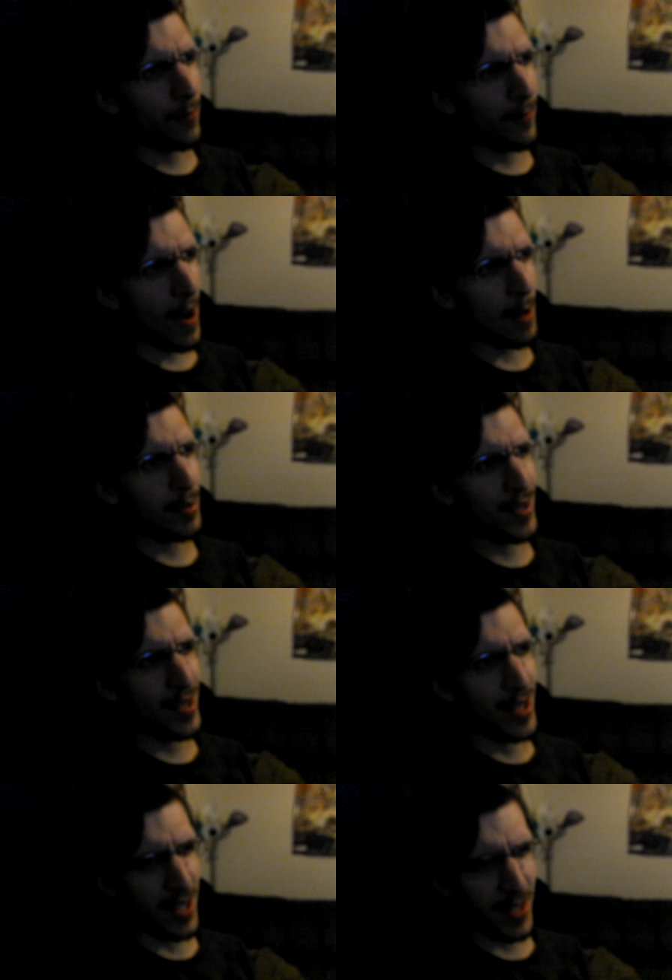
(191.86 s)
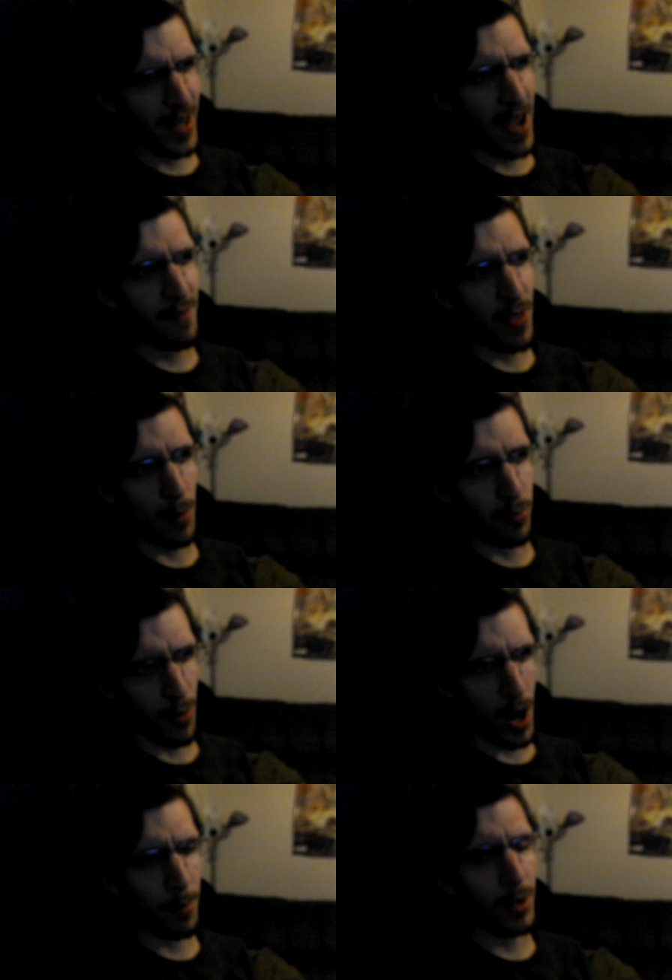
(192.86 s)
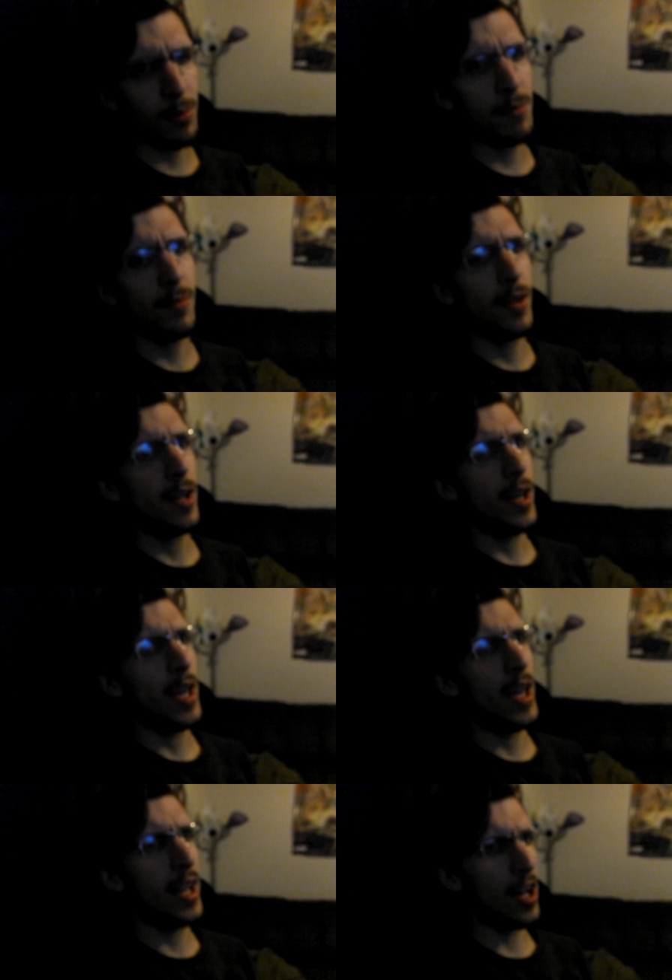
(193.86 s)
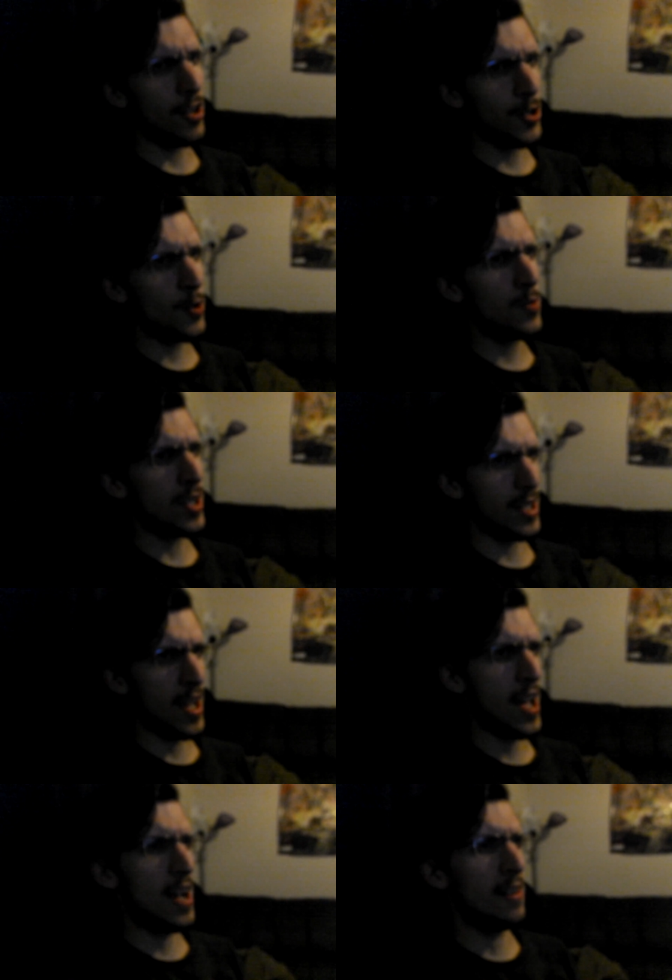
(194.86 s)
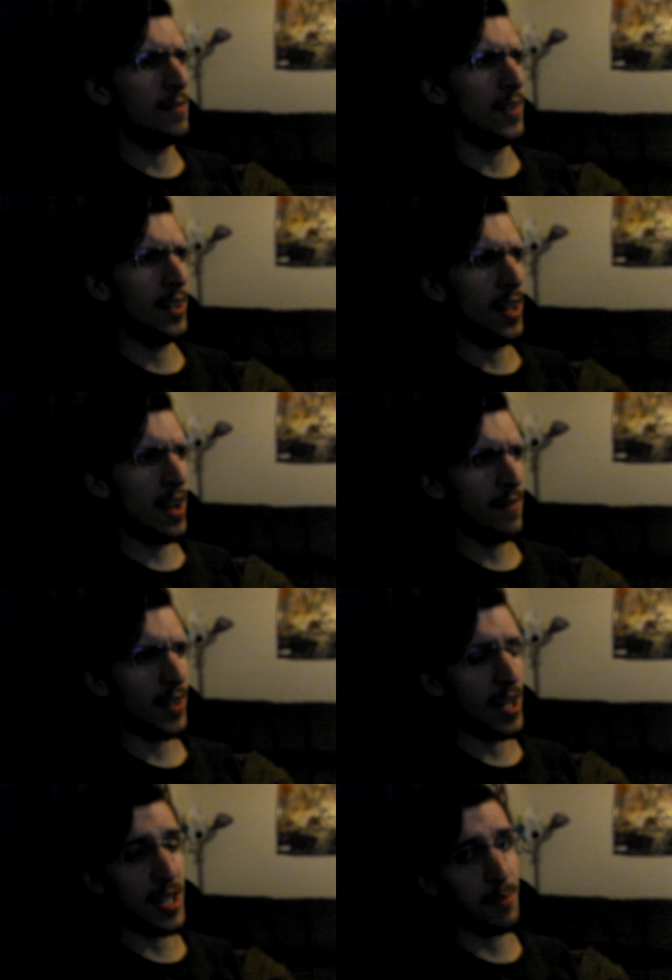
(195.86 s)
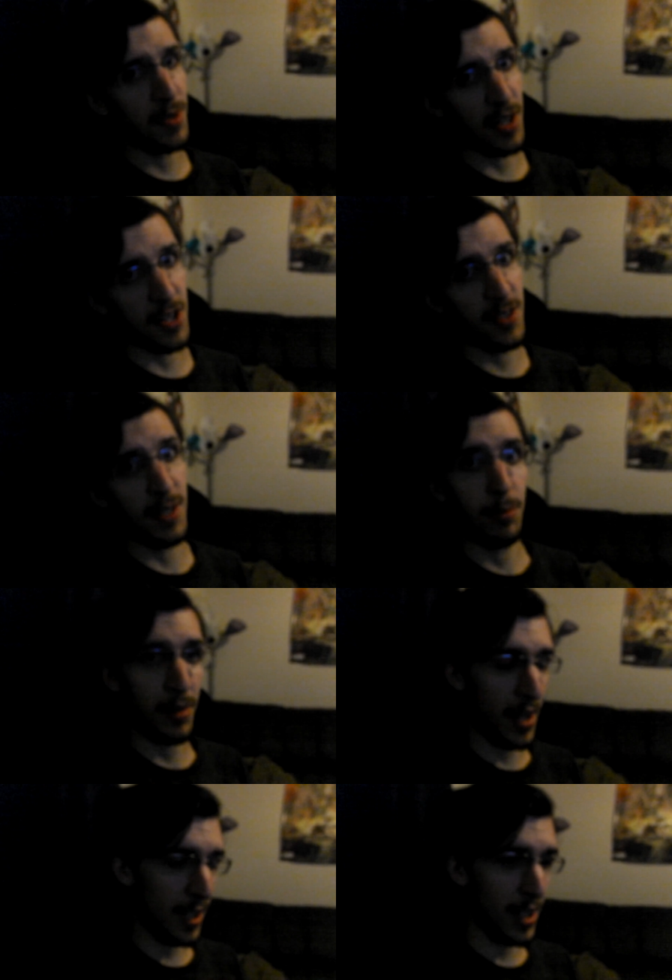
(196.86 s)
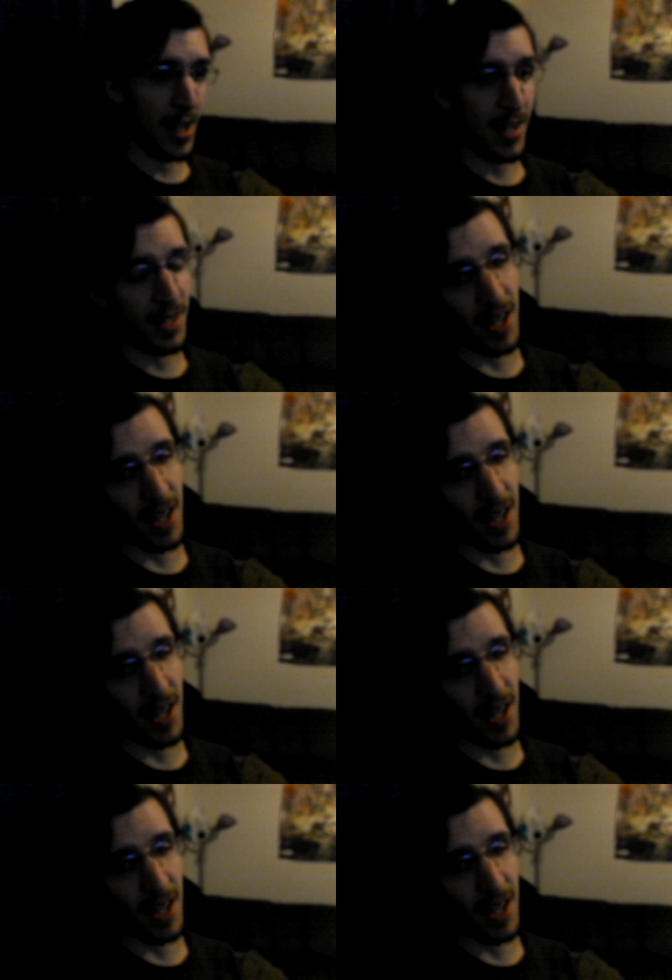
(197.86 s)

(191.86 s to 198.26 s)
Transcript: Fraps doesn't have that problem, it also doesn't have a lot of the customization that Playclaw and